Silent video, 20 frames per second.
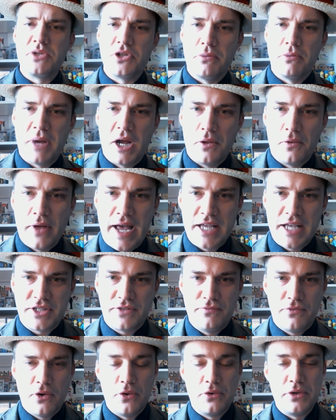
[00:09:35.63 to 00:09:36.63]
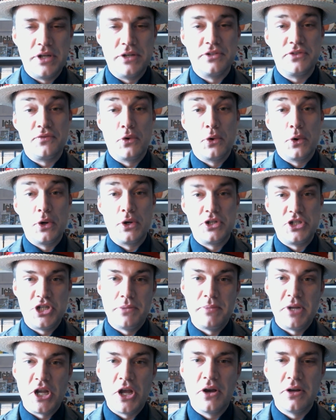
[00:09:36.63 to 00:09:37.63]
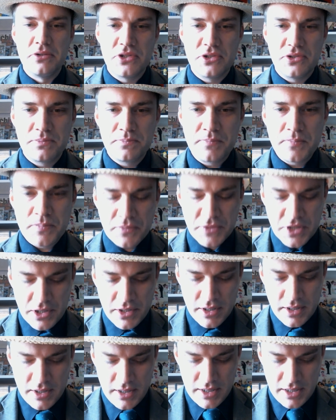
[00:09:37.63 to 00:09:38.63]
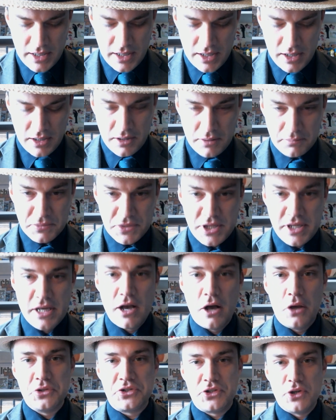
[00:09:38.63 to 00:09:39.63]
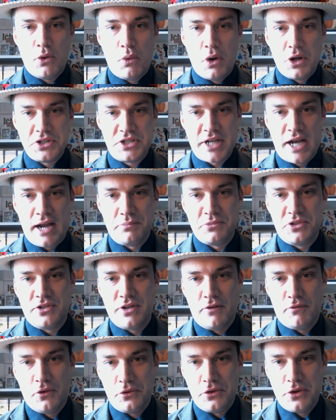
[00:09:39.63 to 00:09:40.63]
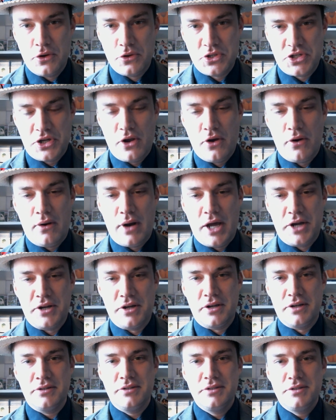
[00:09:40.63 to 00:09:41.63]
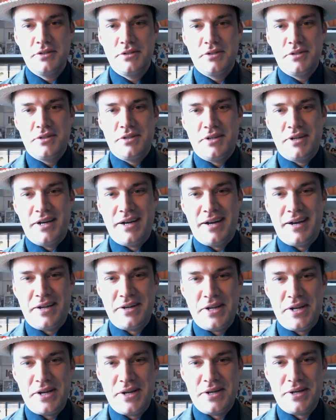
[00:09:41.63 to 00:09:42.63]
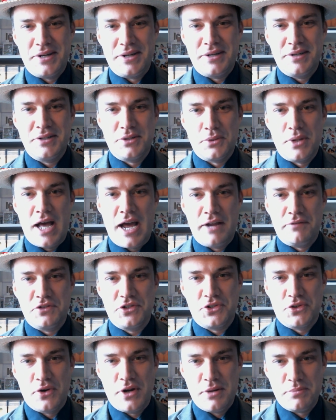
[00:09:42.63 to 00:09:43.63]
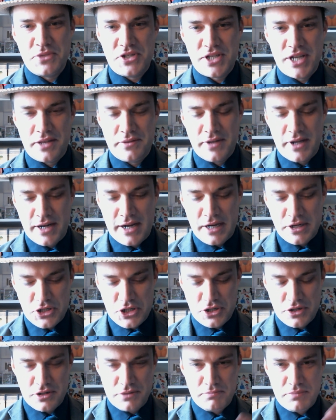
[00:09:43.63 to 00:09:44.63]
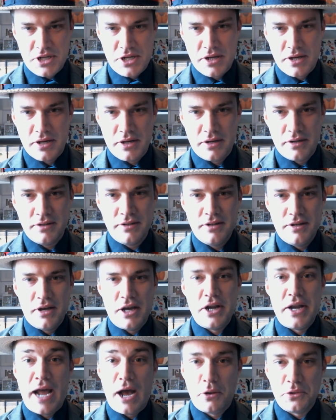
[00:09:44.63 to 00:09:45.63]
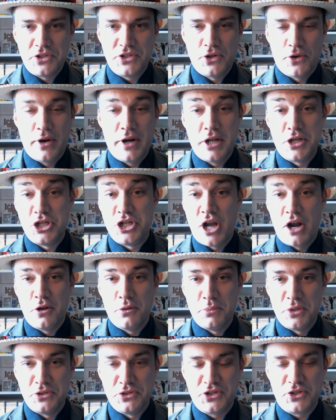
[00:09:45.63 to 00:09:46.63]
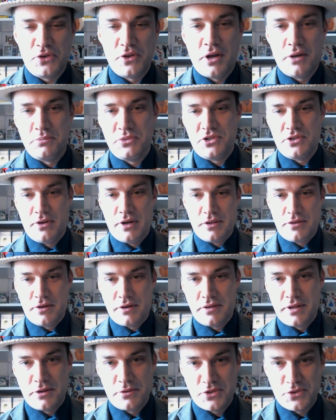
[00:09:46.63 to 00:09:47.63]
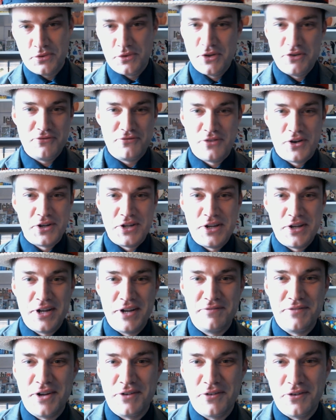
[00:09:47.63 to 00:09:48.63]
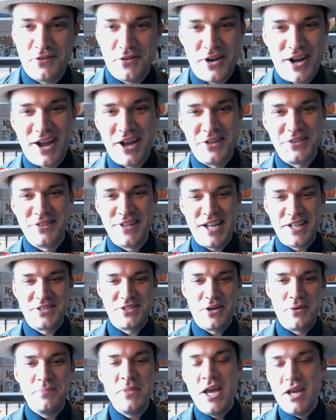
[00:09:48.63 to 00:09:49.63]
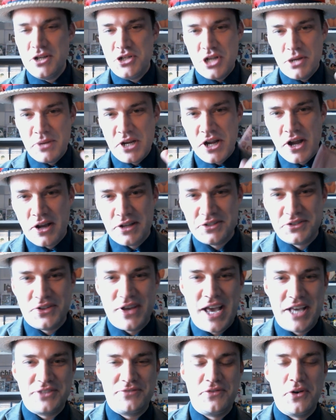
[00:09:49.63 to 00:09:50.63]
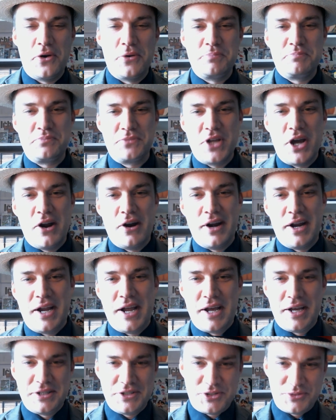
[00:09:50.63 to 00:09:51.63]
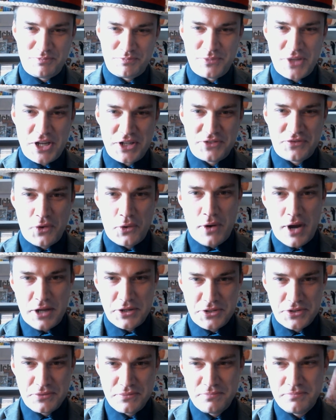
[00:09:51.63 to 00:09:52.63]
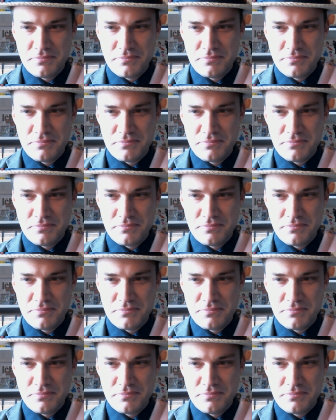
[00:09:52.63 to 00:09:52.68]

So my last vote is for Jimmy Gunz. He also one time several years ago on a live stream said that I should be a announcer at a gentleman's club. So I thought that was really funny, and I've never forgotten that. So Jimmy Gunn's last vote. All right, guys. Thanks for watching.